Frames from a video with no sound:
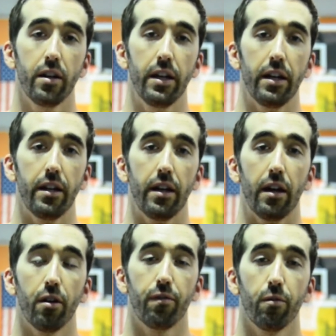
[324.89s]
and
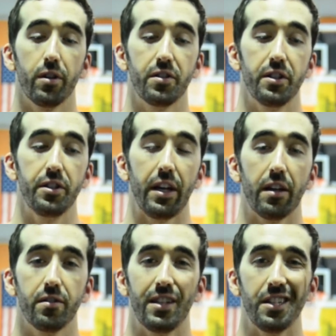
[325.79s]
I look forward to seeing you
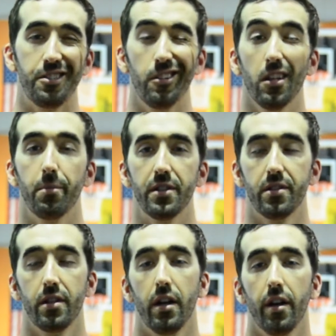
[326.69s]
guys test your limits